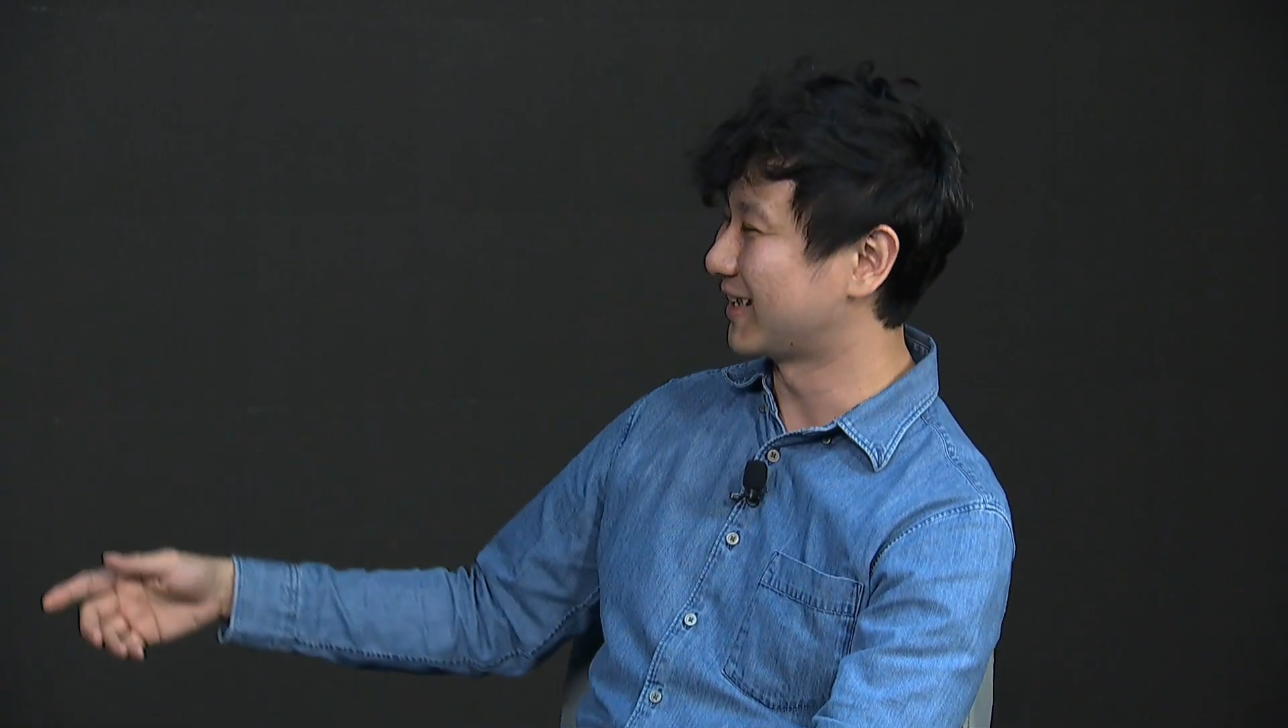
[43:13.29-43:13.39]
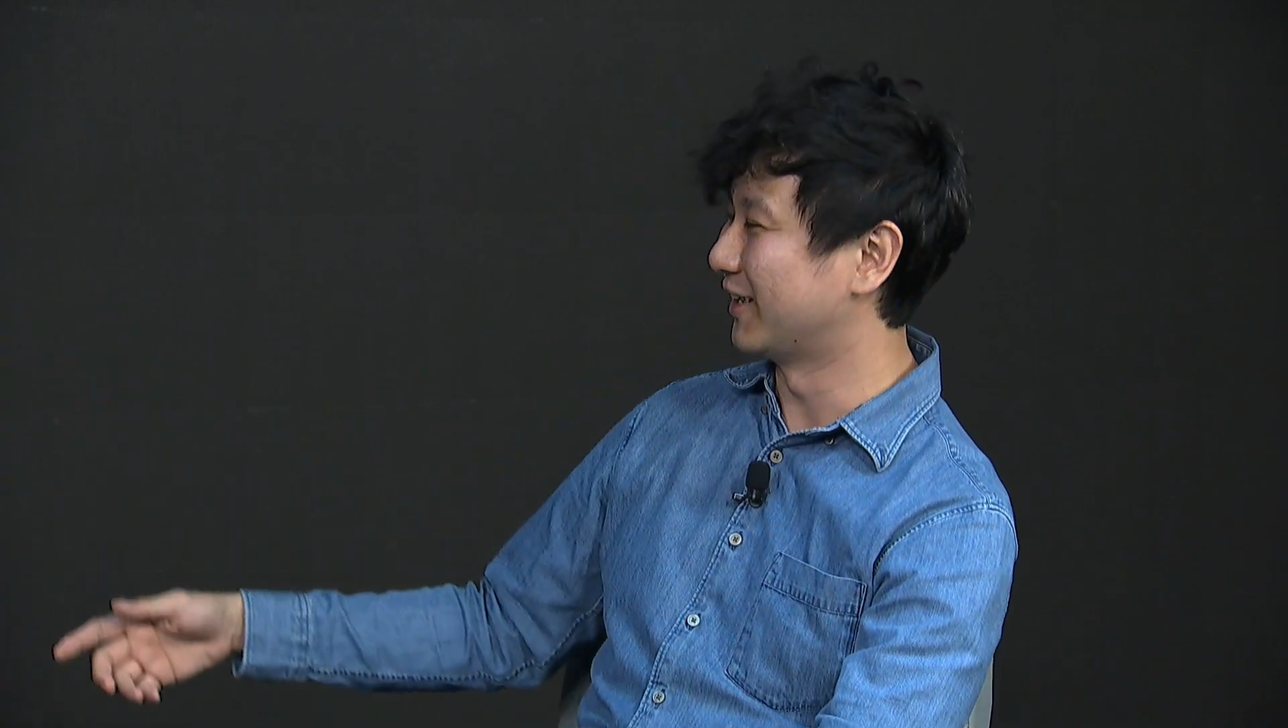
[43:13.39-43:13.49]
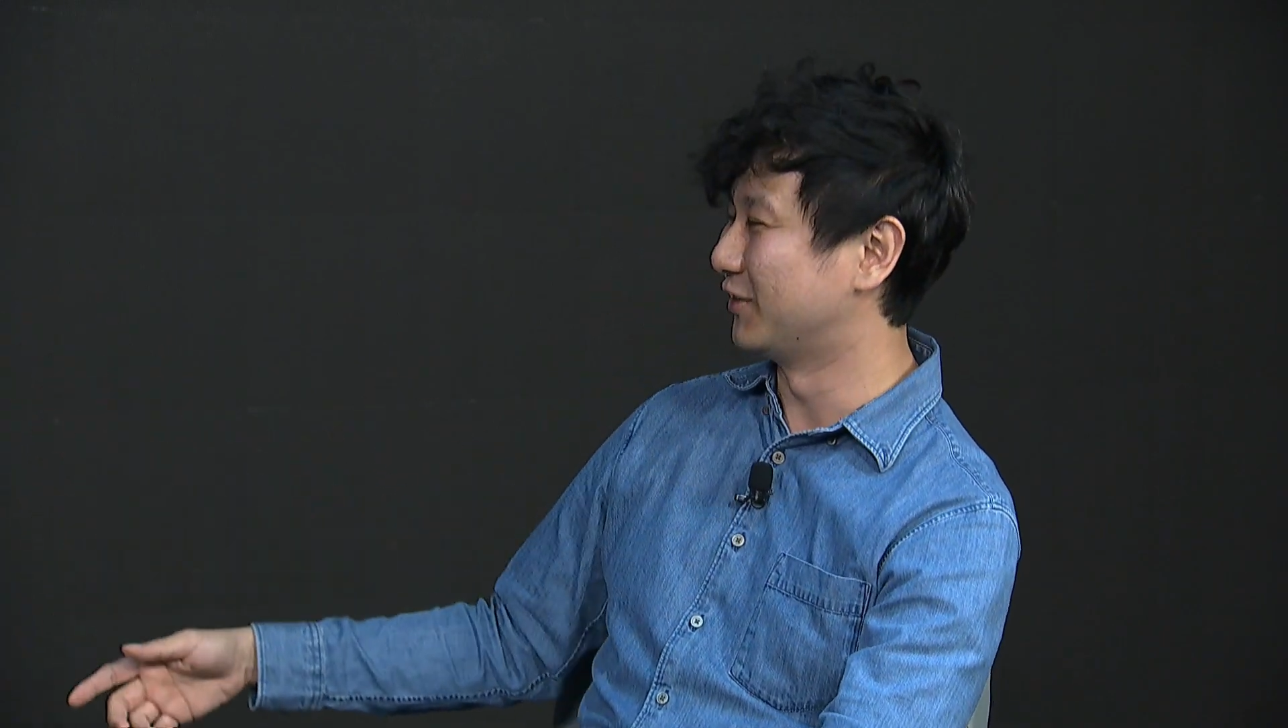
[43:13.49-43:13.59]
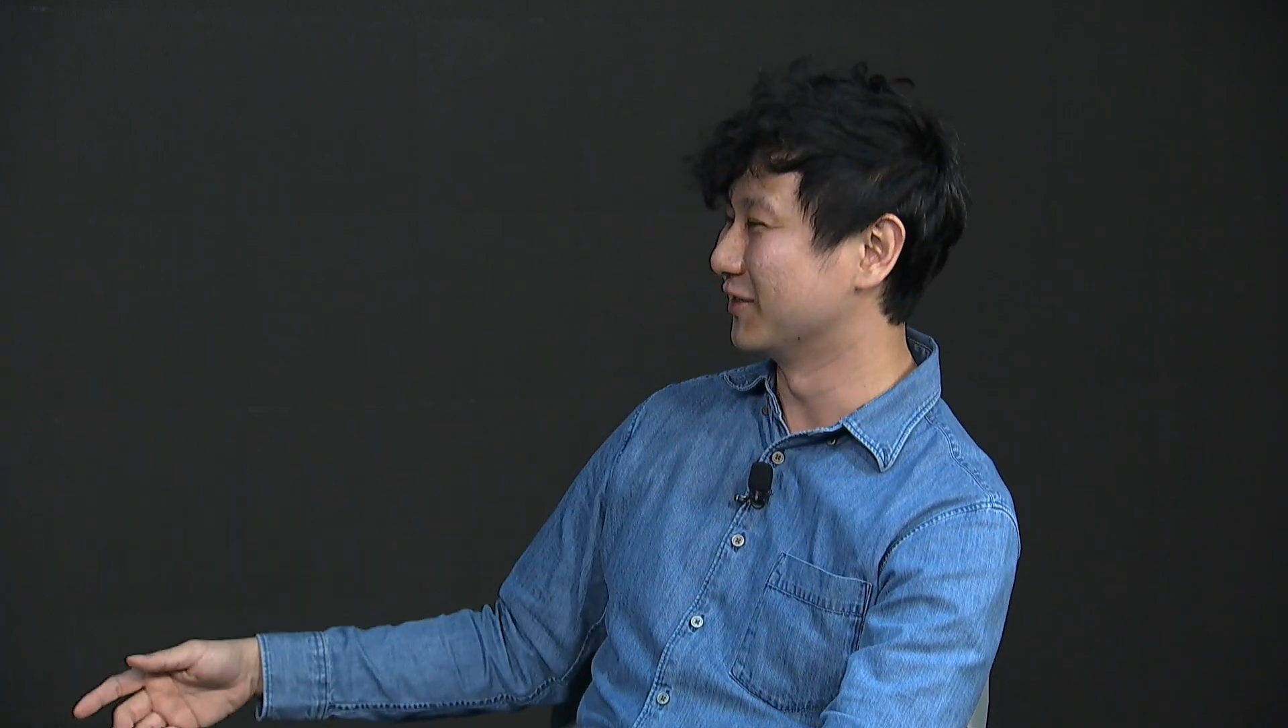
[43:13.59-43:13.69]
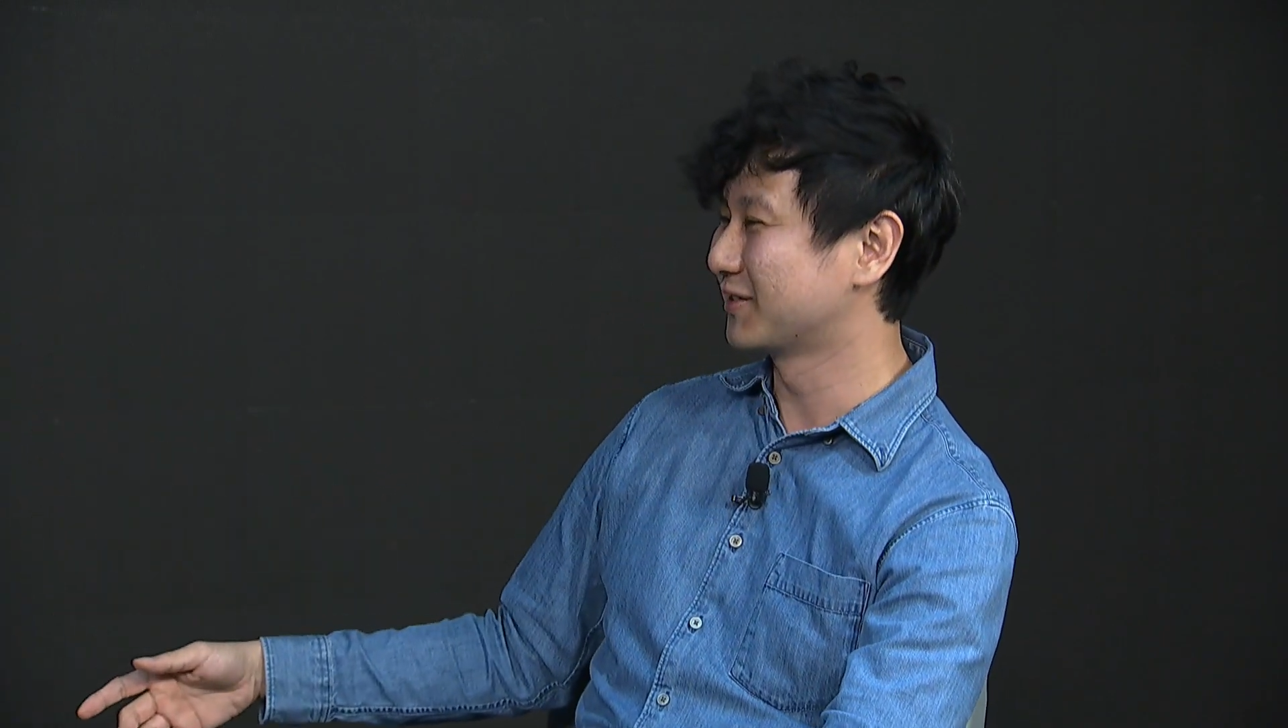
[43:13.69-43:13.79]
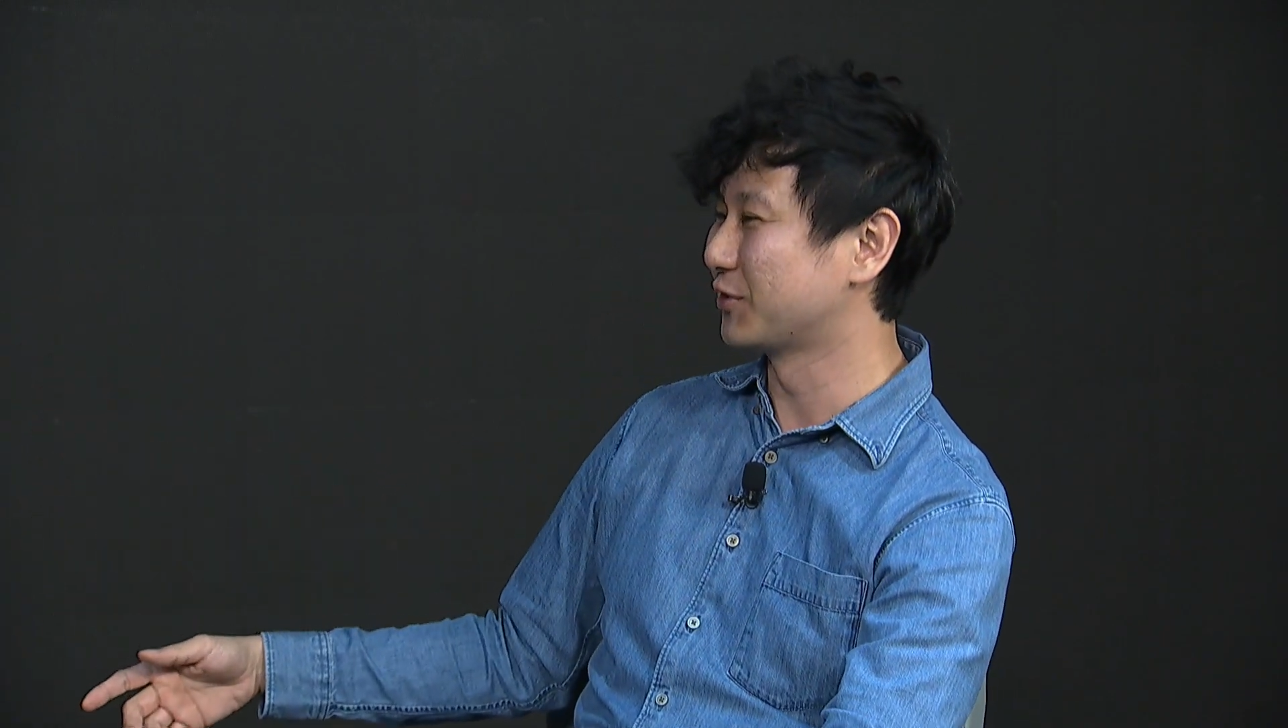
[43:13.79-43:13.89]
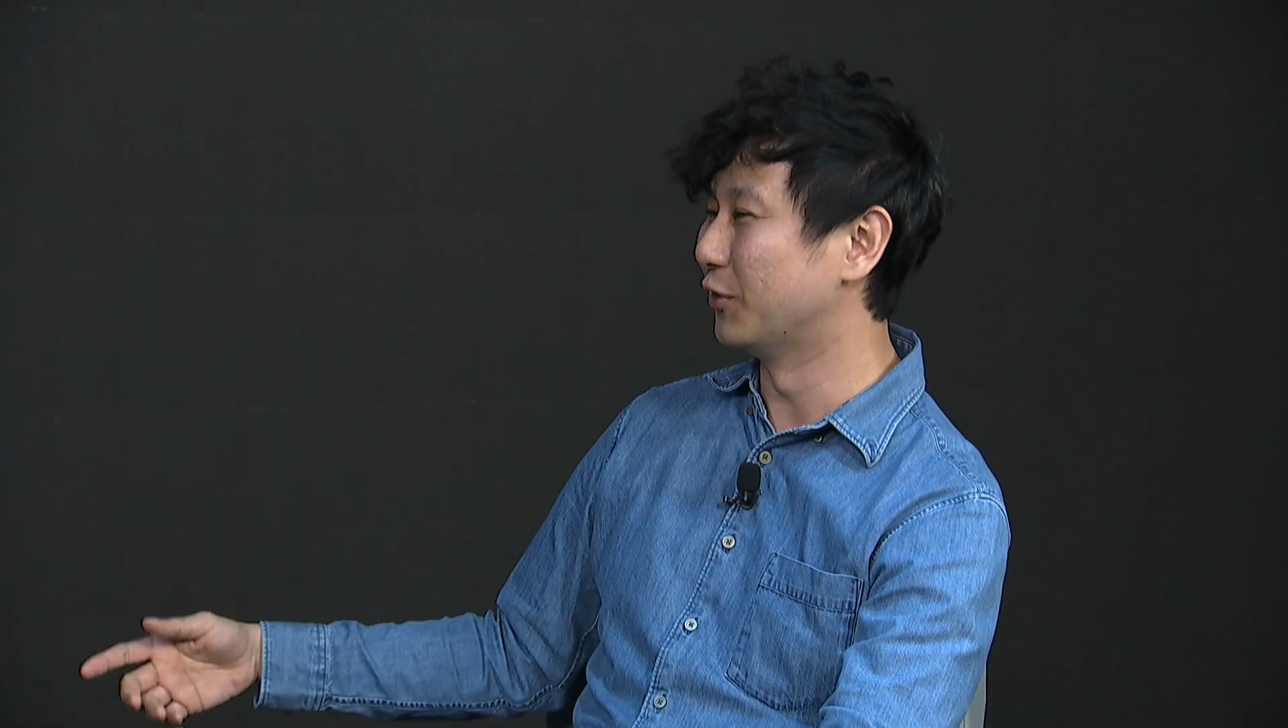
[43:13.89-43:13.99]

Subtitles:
Kai Hong's